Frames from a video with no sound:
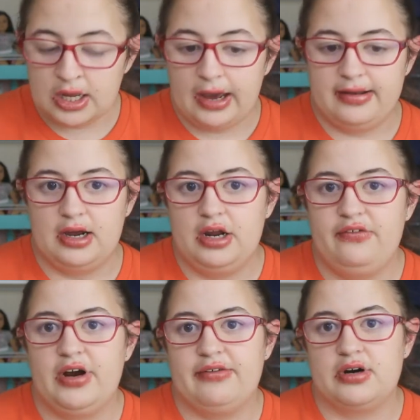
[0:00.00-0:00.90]
And then
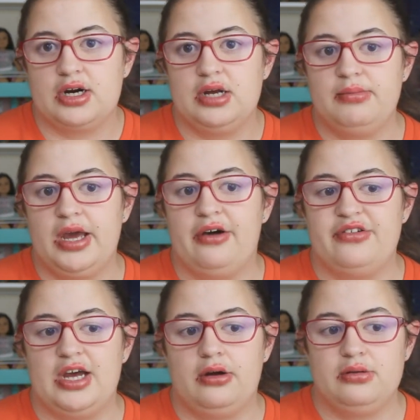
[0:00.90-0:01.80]
if you're ever gonna be off
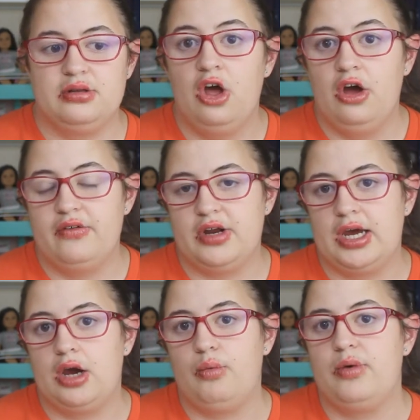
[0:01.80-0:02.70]
town for
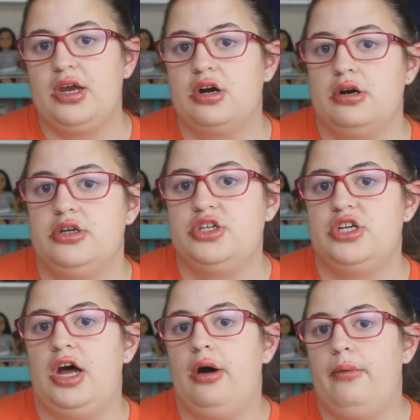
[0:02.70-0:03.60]
like a week or
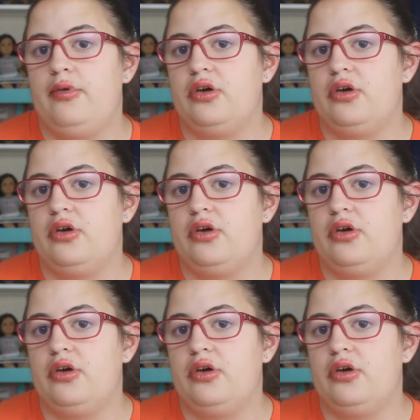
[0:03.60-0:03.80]
so,